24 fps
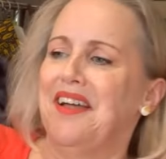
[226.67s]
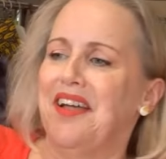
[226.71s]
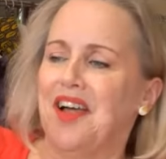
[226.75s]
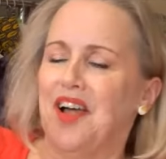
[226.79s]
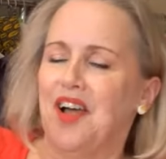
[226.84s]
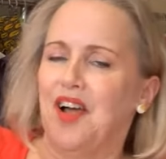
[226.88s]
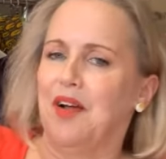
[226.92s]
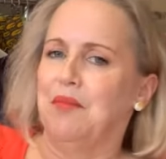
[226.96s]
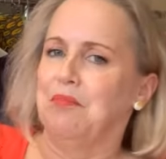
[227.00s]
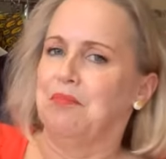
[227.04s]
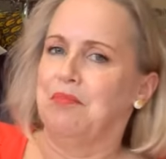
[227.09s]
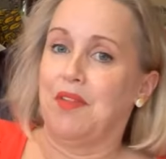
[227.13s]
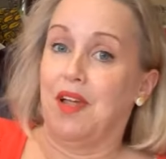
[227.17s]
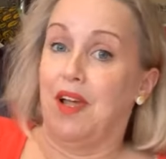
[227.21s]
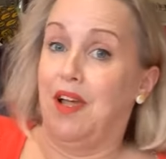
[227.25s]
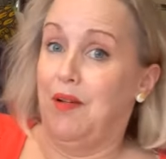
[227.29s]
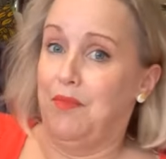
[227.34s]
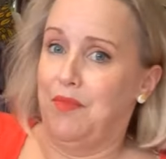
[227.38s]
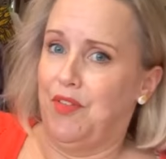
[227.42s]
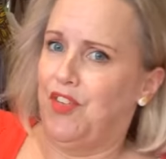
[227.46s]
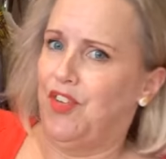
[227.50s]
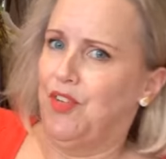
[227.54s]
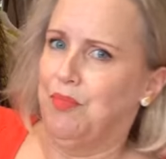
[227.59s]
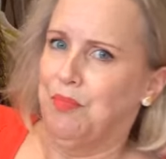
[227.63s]
Um, I hope
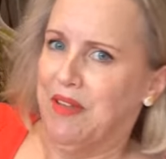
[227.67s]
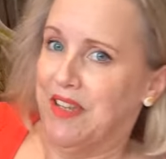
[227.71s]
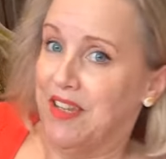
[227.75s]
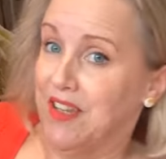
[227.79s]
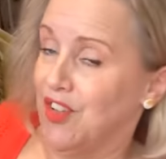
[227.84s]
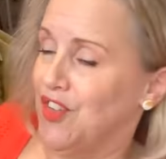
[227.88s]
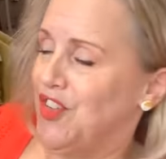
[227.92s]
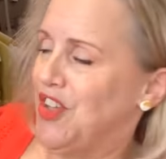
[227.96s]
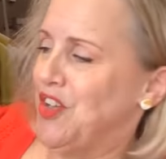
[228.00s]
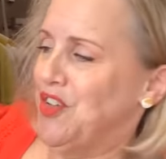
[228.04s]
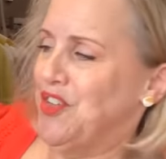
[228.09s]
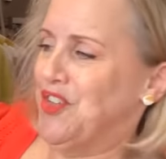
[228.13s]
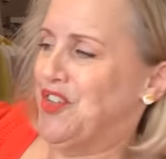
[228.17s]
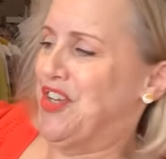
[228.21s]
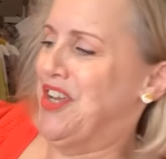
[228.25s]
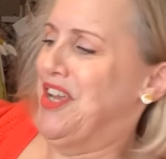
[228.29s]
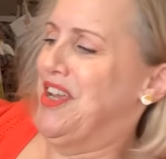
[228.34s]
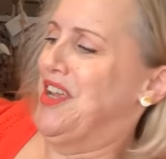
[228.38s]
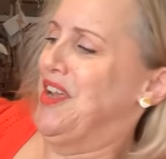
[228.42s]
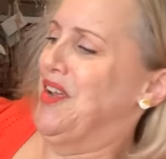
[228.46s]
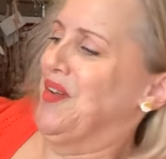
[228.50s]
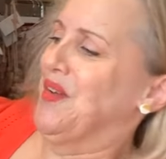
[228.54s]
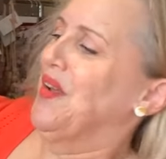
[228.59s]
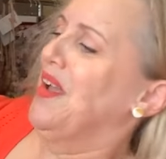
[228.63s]
this is making sense
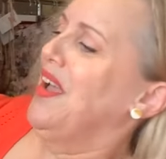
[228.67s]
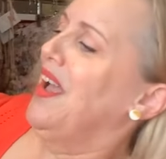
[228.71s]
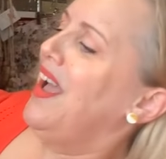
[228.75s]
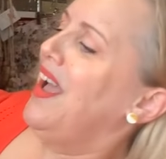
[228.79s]
to you.